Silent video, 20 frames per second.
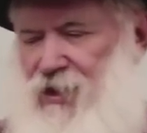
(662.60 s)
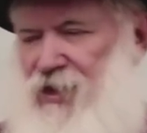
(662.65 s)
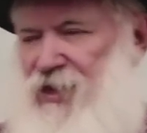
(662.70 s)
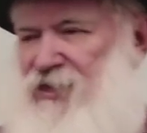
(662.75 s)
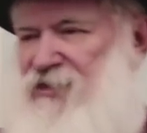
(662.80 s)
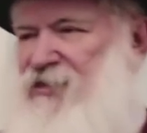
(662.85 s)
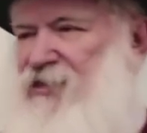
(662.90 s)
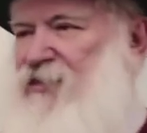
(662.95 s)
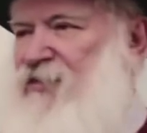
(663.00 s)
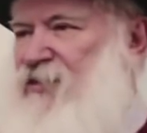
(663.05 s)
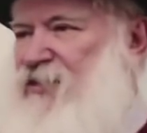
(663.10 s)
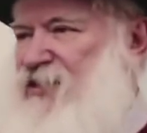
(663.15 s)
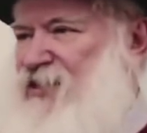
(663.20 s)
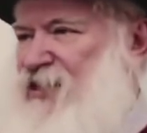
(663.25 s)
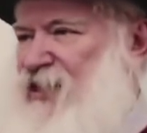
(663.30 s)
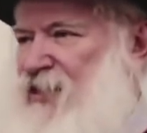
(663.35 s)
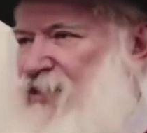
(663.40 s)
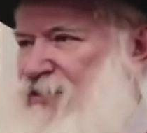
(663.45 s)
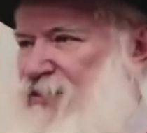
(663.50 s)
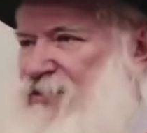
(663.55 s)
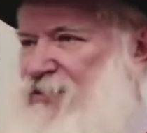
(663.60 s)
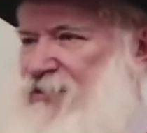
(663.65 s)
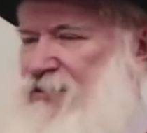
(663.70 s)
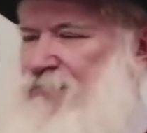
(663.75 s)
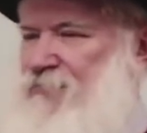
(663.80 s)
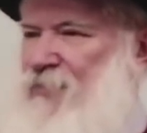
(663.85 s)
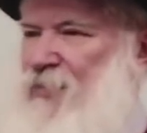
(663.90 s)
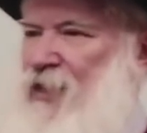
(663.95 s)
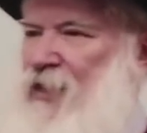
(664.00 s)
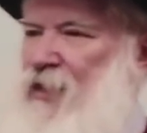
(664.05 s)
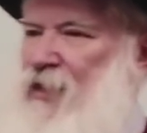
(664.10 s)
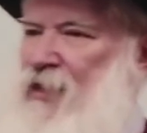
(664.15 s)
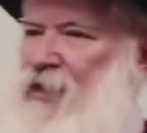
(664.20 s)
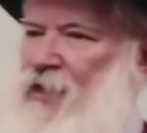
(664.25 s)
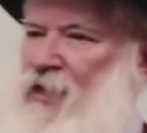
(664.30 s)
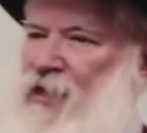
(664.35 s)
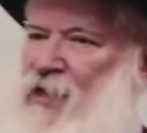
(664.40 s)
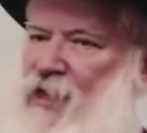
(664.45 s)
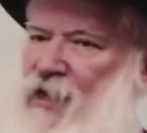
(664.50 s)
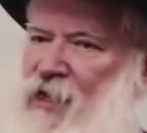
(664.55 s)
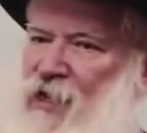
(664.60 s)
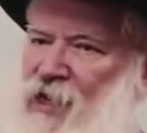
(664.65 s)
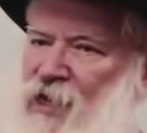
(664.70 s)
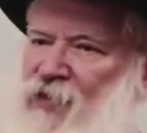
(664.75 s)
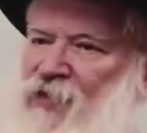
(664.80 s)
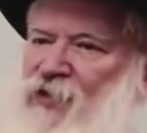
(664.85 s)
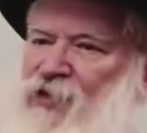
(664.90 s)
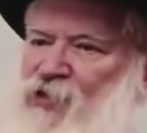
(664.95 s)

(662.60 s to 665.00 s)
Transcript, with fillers: Chassidus says, in